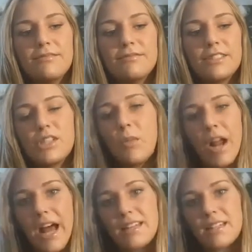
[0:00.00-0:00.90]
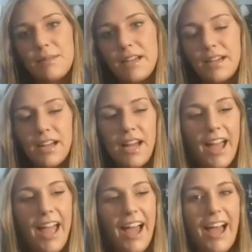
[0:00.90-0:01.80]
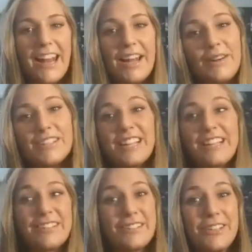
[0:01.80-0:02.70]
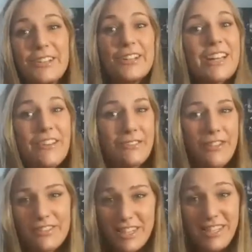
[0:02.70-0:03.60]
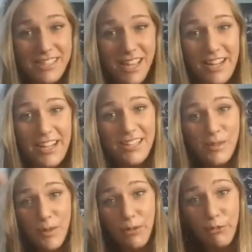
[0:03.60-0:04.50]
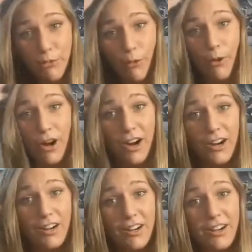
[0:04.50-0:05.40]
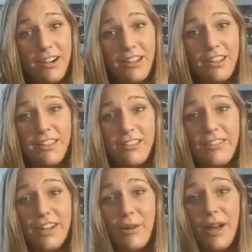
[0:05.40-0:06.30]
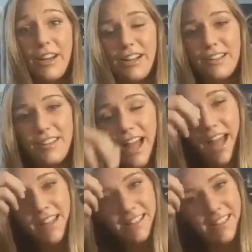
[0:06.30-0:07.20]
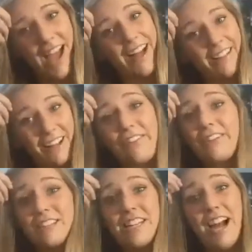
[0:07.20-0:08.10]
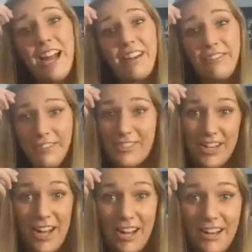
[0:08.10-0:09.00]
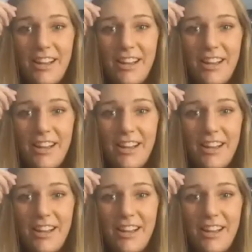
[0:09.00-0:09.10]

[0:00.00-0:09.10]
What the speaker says: someone asked me, and it was like literally 15 seconds before the video ending, because it ends at like 59:59.